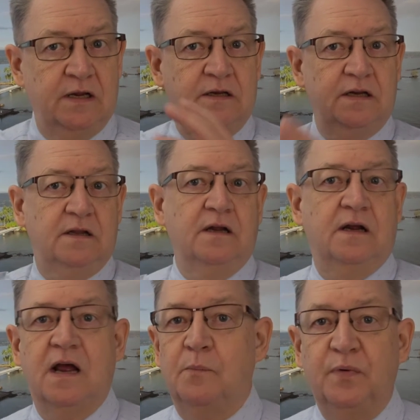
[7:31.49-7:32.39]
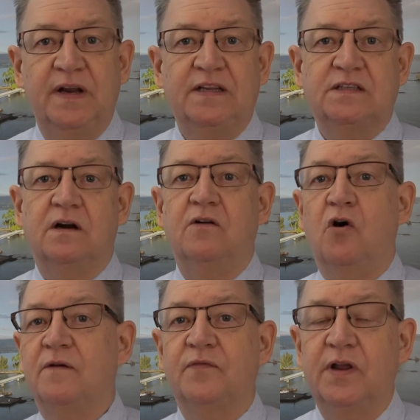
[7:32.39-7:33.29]
Did the company start
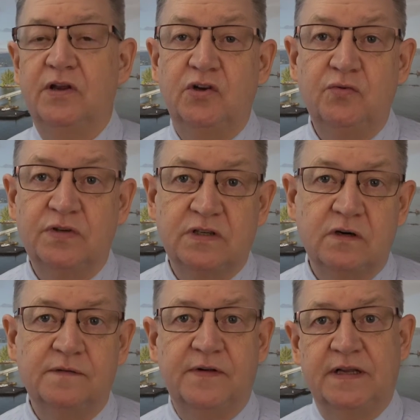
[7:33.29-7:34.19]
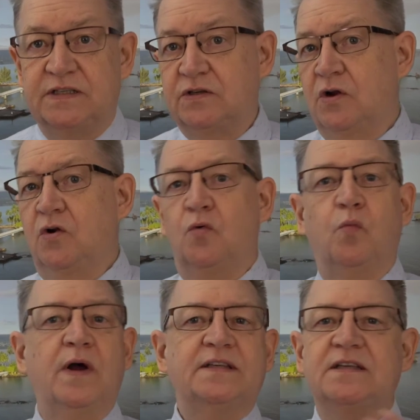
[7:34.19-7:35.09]
offering a new service?
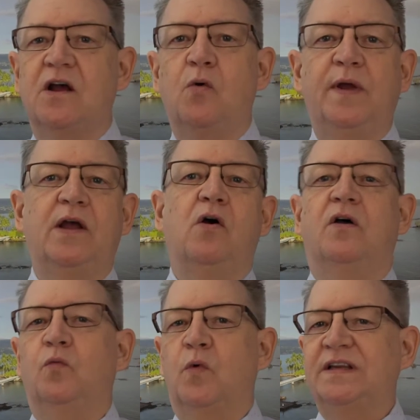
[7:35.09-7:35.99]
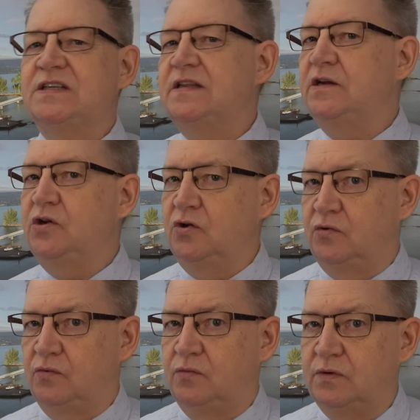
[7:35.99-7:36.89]
What's going on? What's the
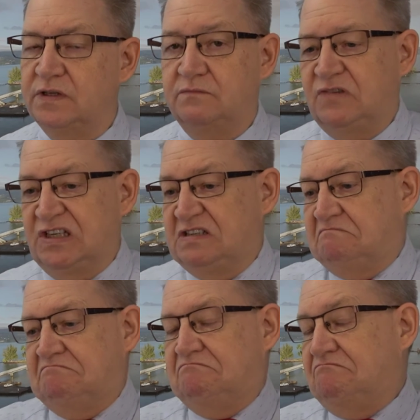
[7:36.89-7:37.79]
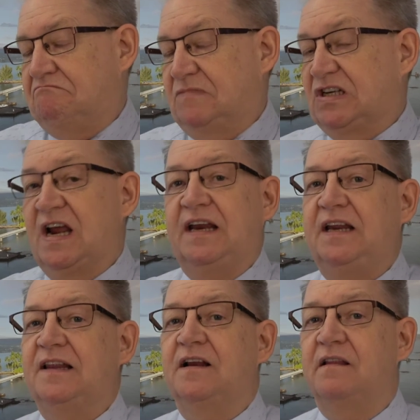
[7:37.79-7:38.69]
news? Just
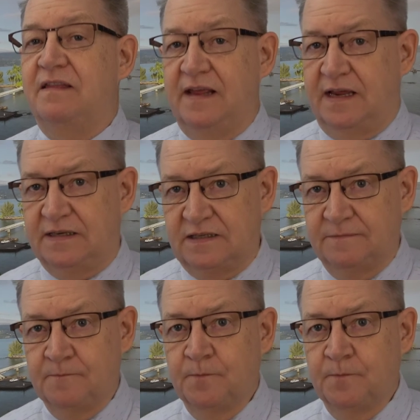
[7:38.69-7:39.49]
tiny little things.